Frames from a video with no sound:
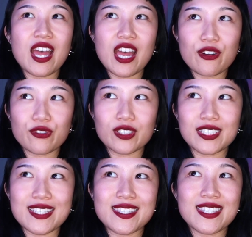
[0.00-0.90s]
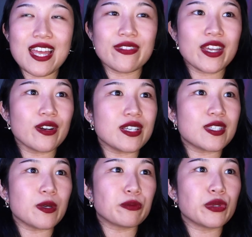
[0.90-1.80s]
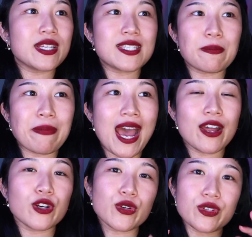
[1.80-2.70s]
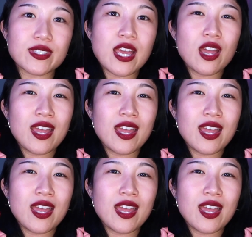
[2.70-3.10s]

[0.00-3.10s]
effortless, and there is the prints and patterns,